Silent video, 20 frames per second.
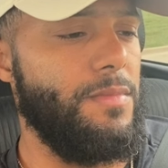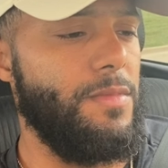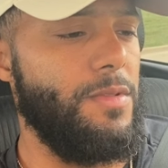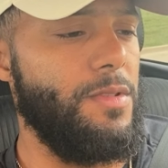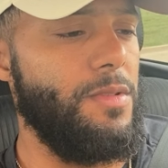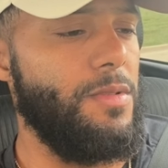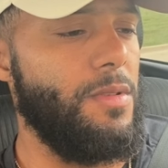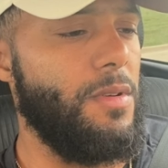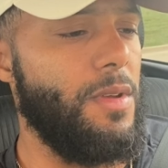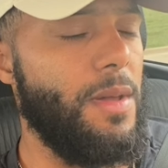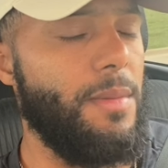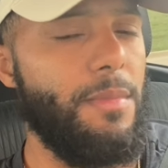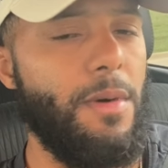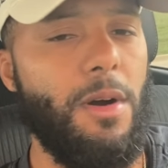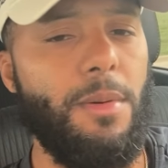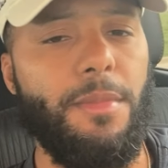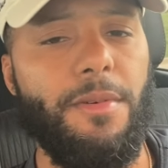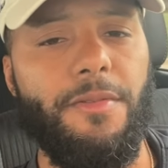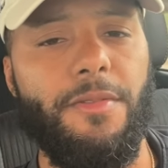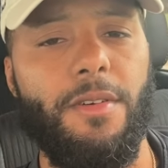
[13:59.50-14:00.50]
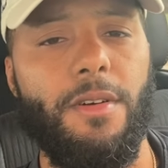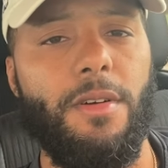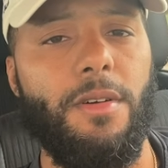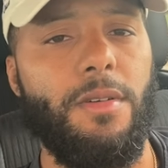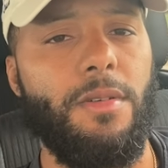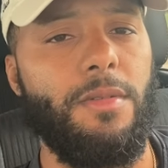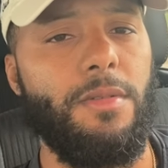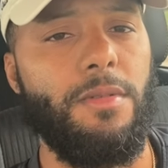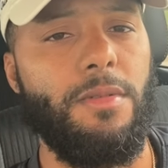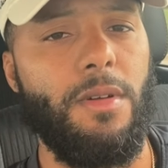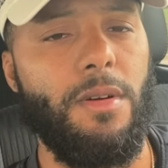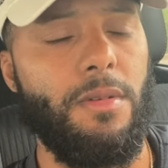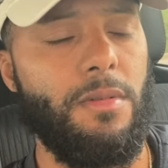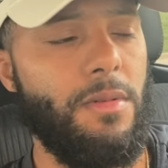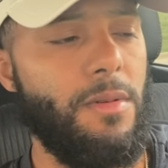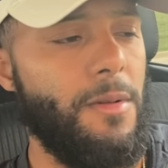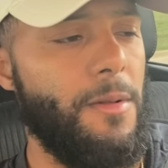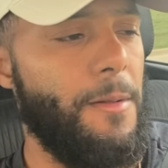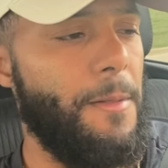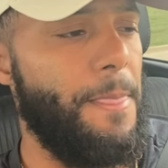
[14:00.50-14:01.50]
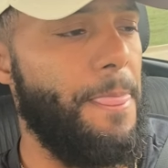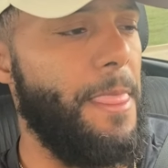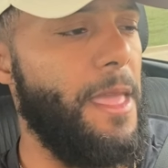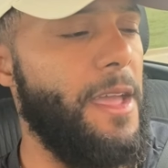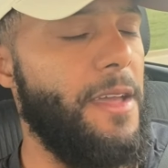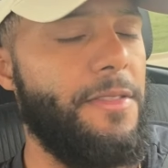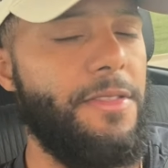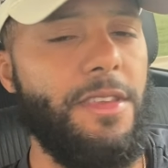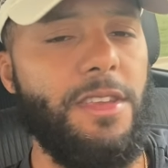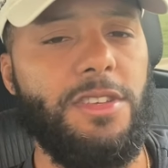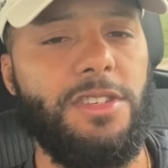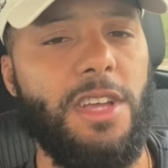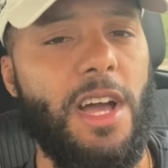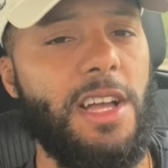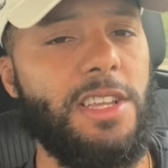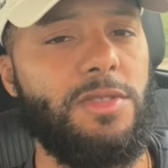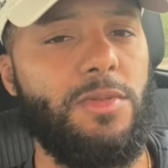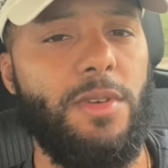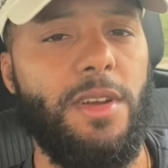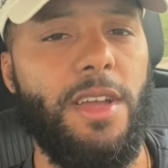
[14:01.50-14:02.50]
that moment for Errol. You know, Anthony Joshua,